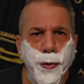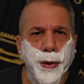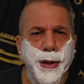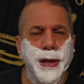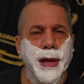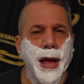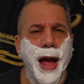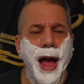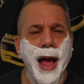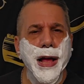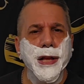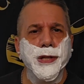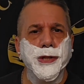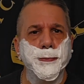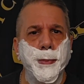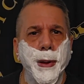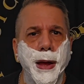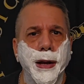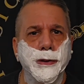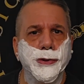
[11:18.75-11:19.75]
the
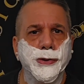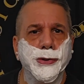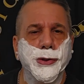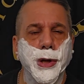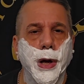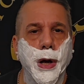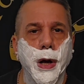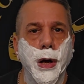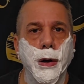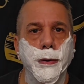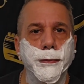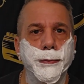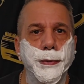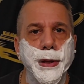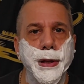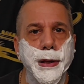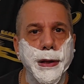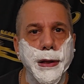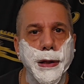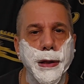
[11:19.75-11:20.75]
aspects of
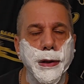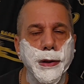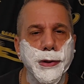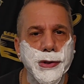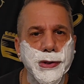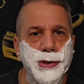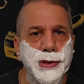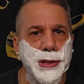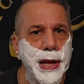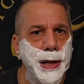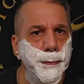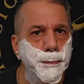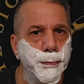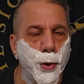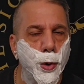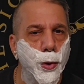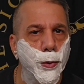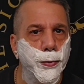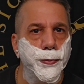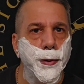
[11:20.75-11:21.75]
the scent
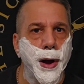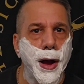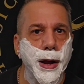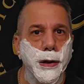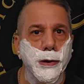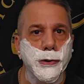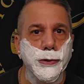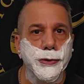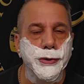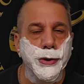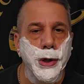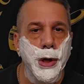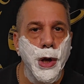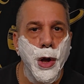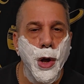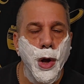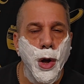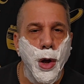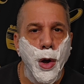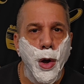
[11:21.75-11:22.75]
profiles
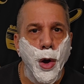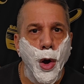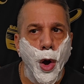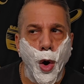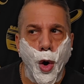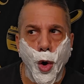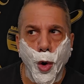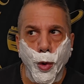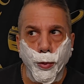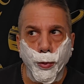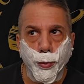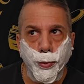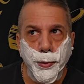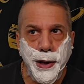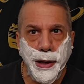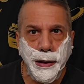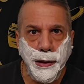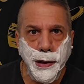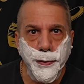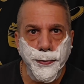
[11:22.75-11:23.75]
are
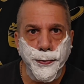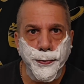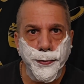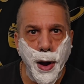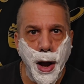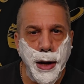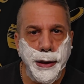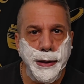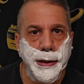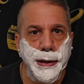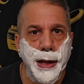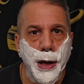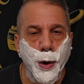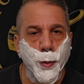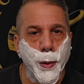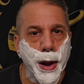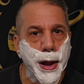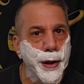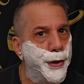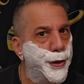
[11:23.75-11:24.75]
really finding their
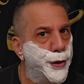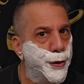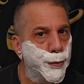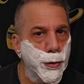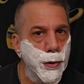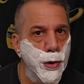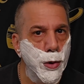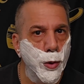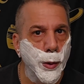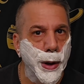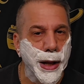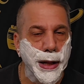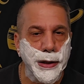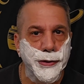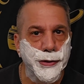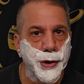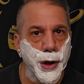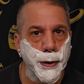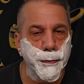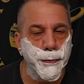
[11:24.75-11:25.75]
way through.
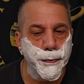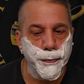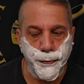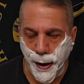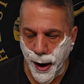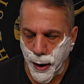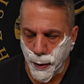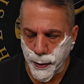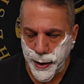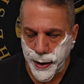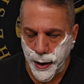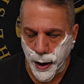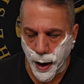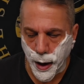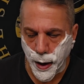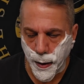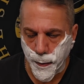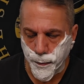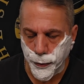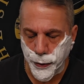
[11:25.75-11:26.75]
It's a
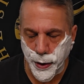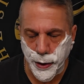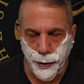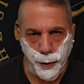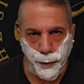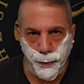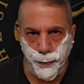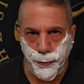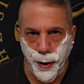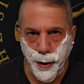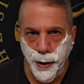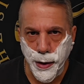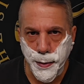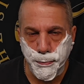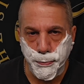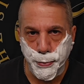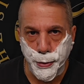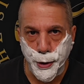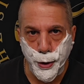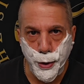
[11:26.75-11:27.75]
very
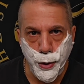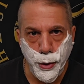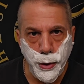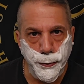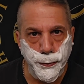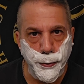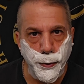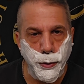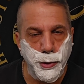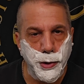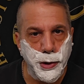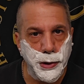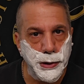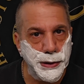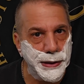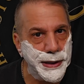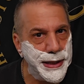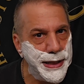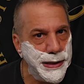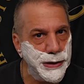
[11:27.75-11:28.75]
beautiful,
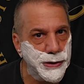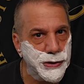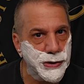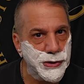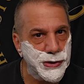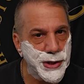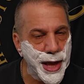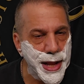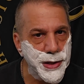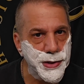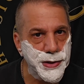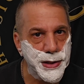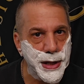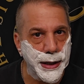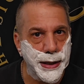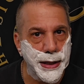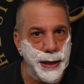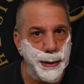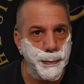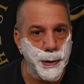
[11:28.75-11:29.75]
clean scents
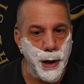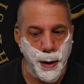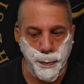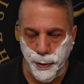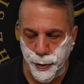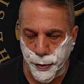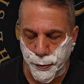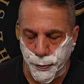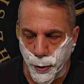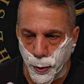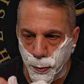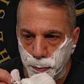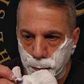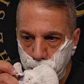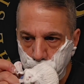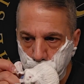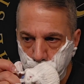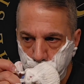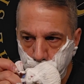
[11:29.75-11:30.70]
that keep coming through.